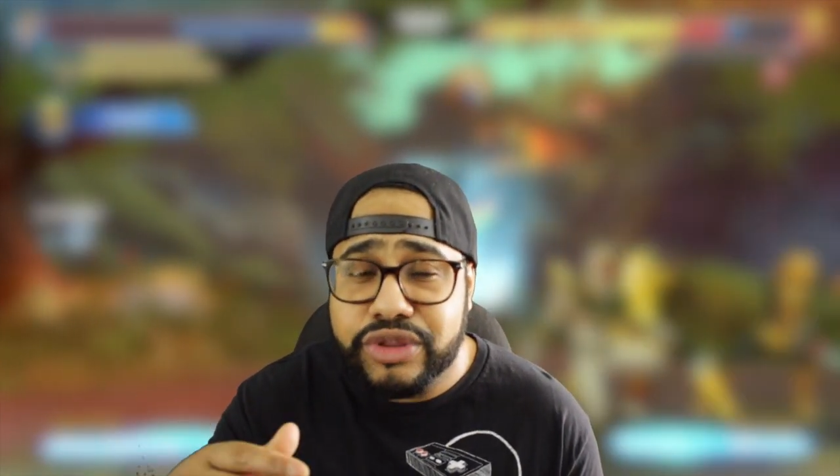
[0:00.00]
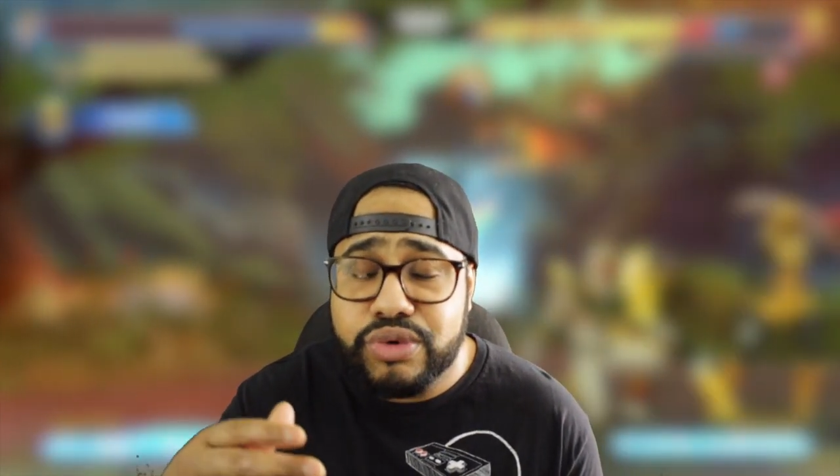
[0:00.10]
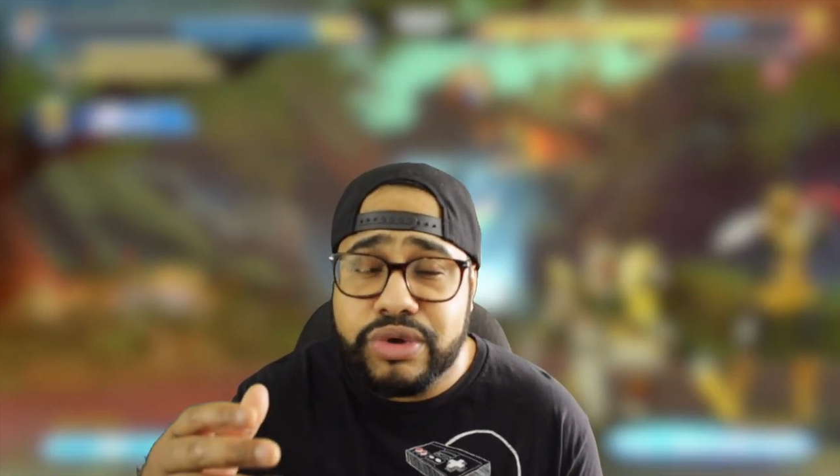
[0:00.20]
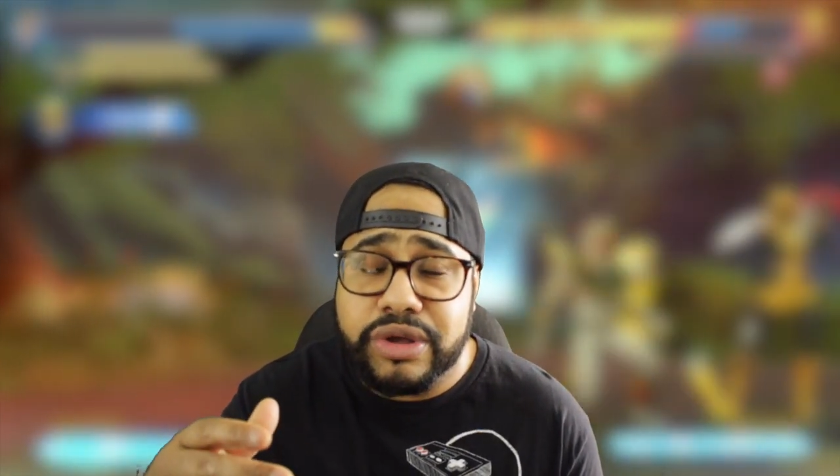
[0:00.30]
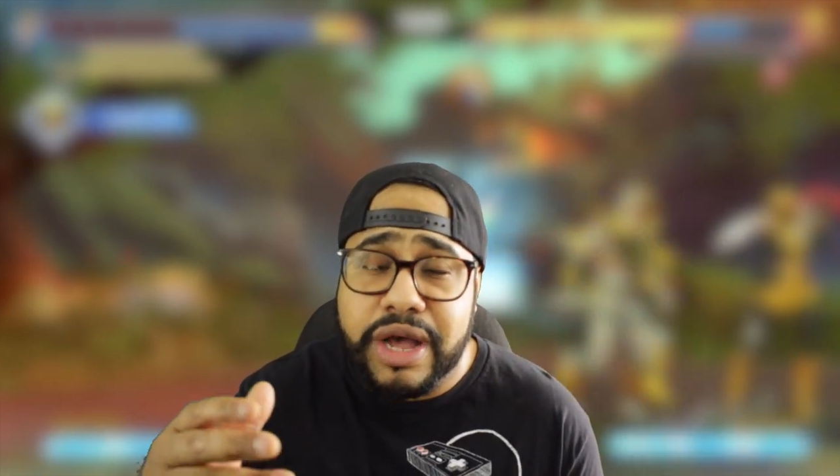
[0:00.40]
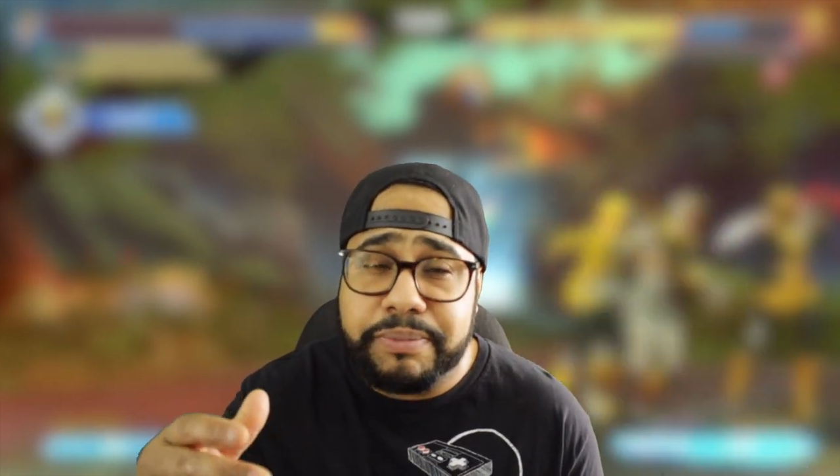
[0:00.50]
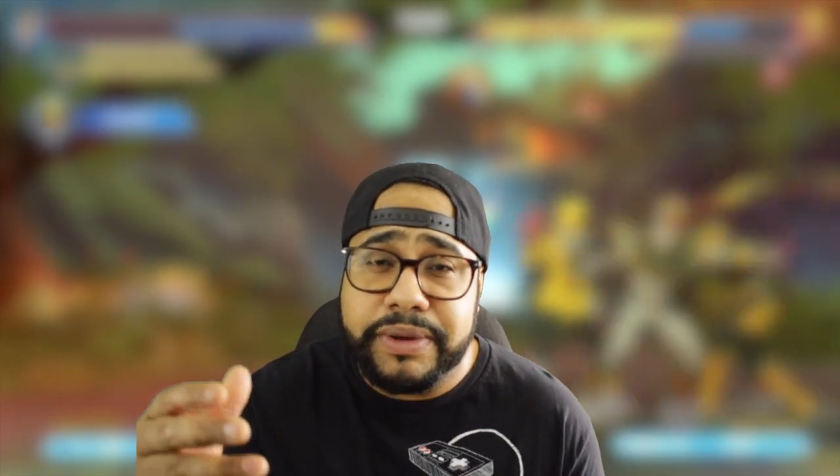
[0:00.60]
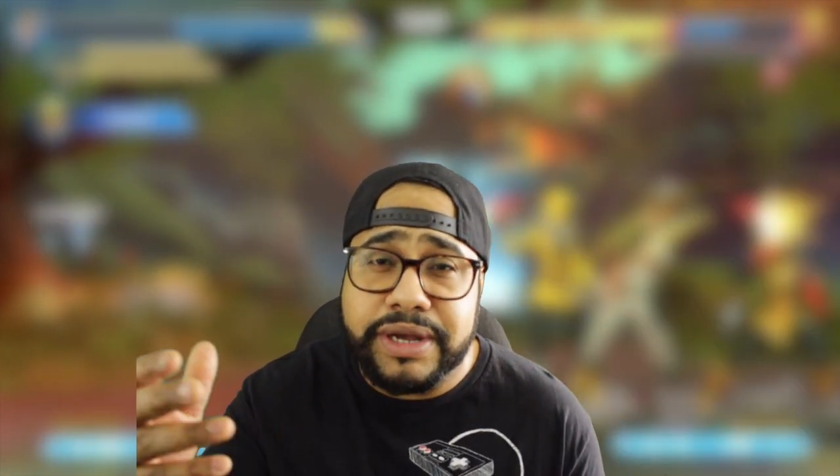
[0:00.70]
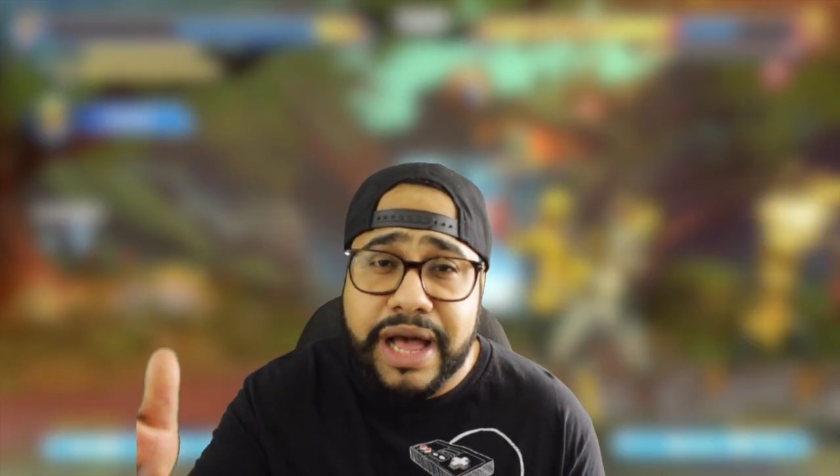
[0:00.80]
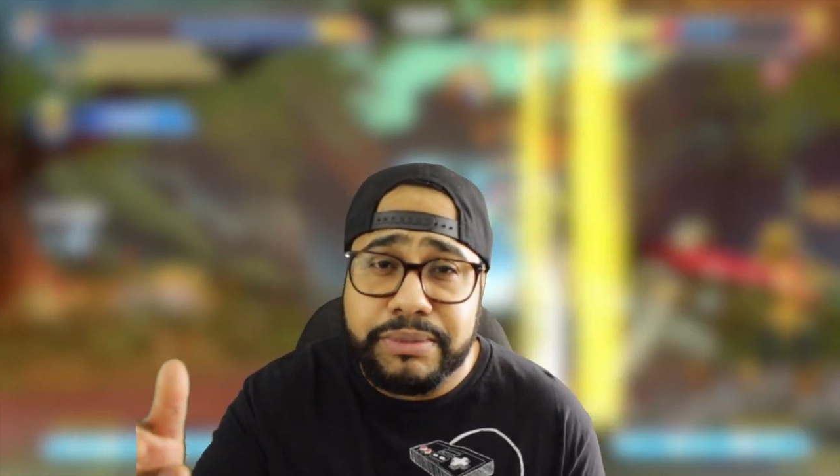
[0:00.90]
do a
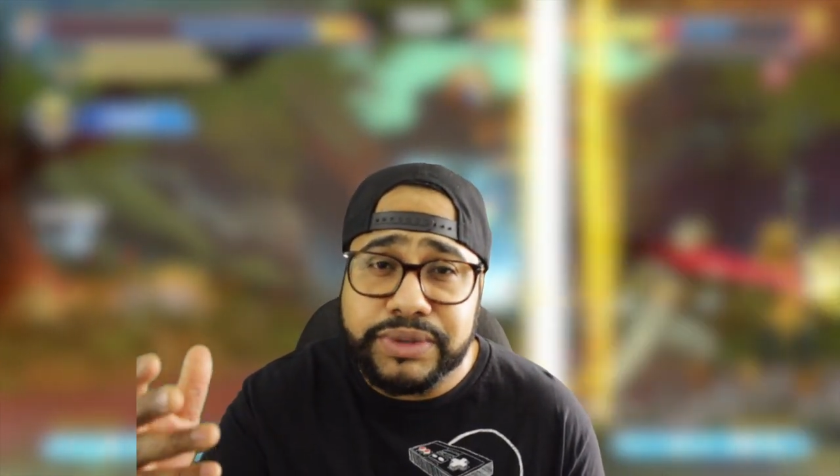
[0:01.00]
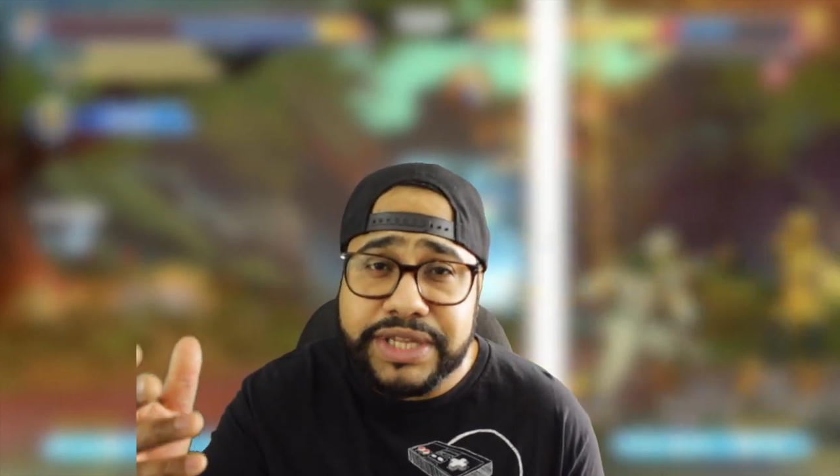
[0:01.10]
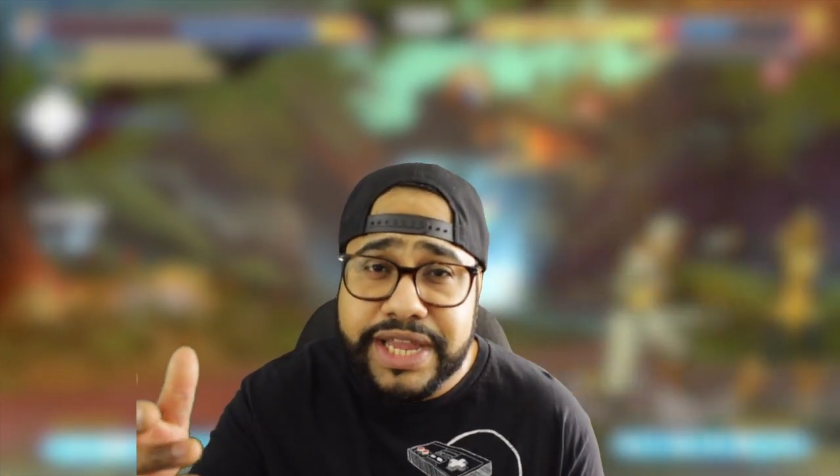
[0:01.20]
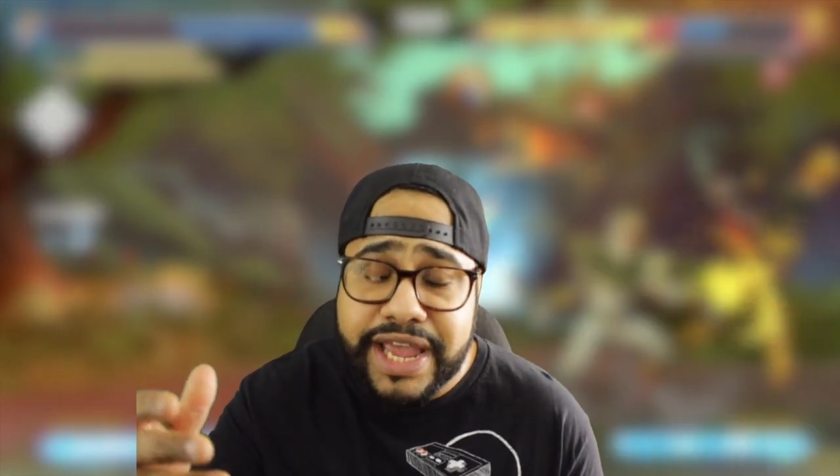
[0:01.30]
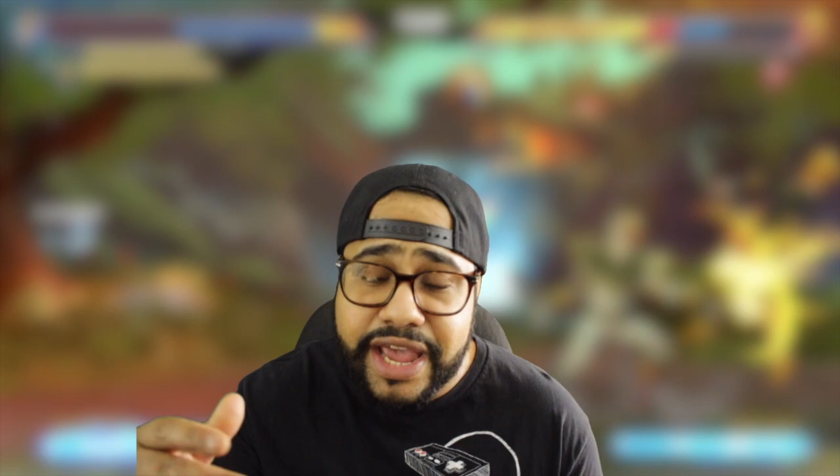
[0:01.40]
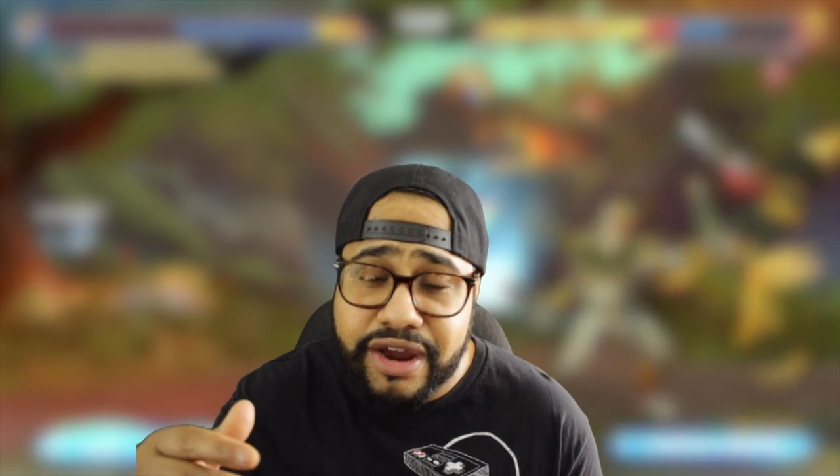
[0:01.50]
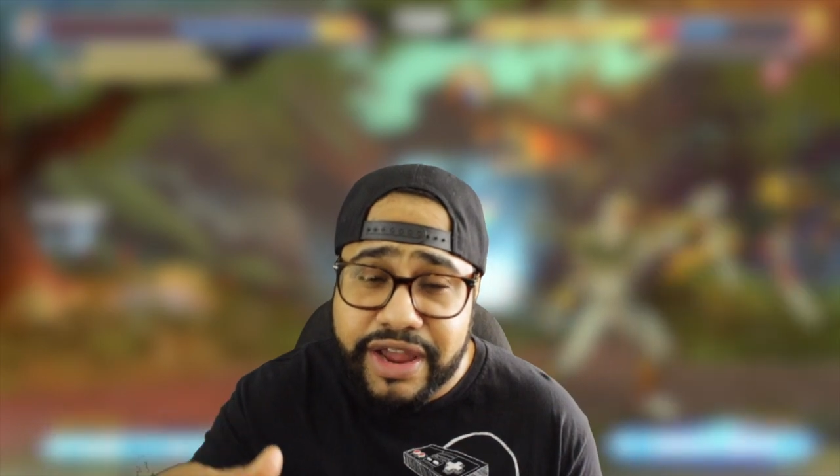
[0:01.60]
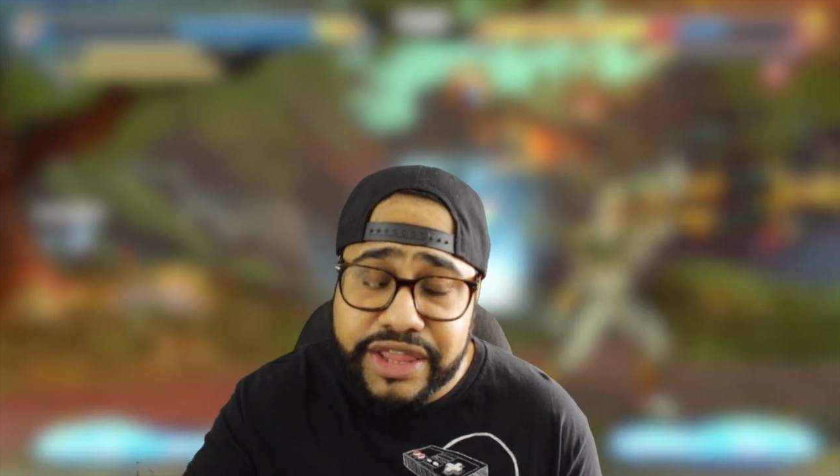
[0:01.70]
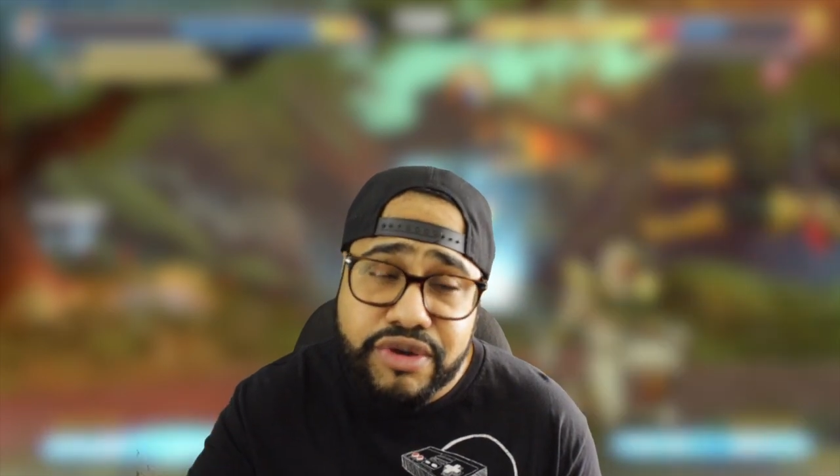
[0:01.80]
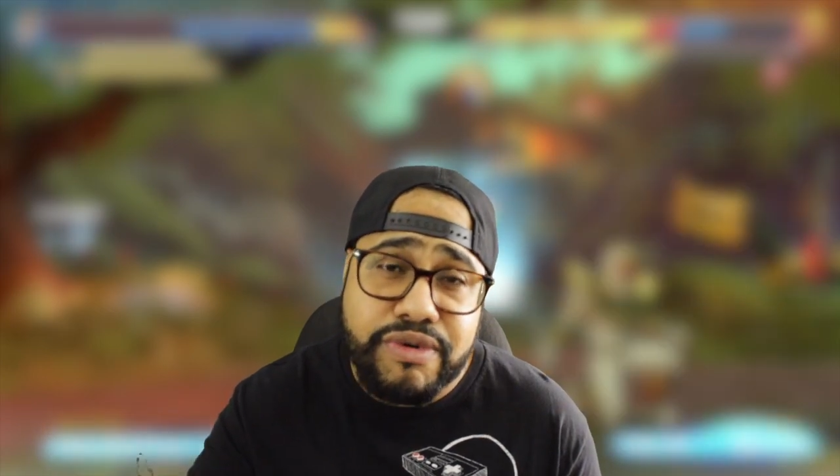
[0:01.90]
couple of combos in the air,
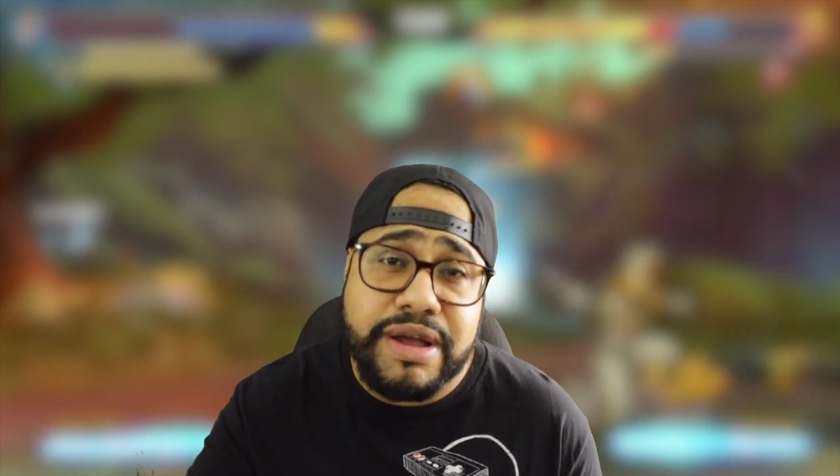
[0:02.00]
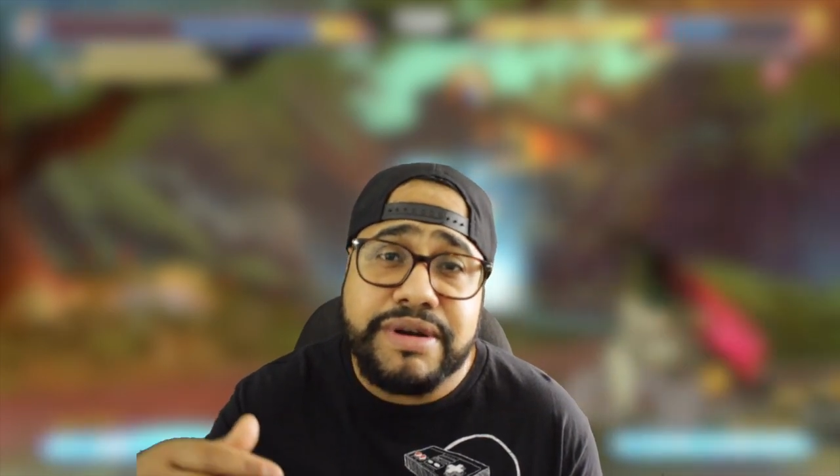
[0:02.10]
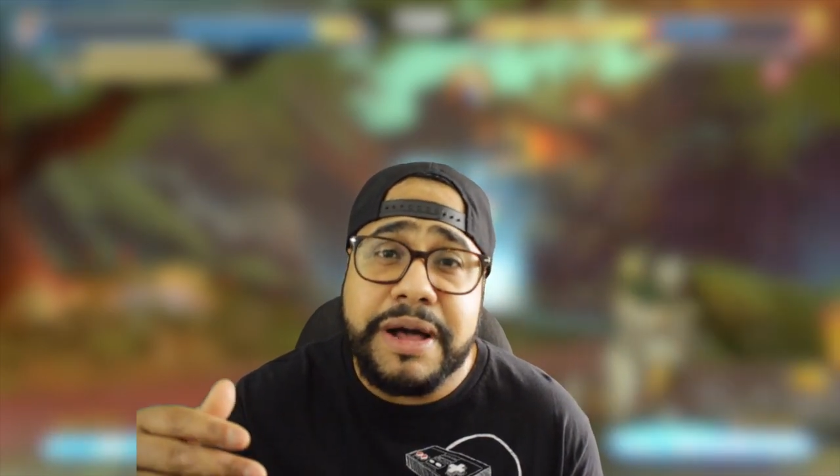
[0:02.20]
hit the ground,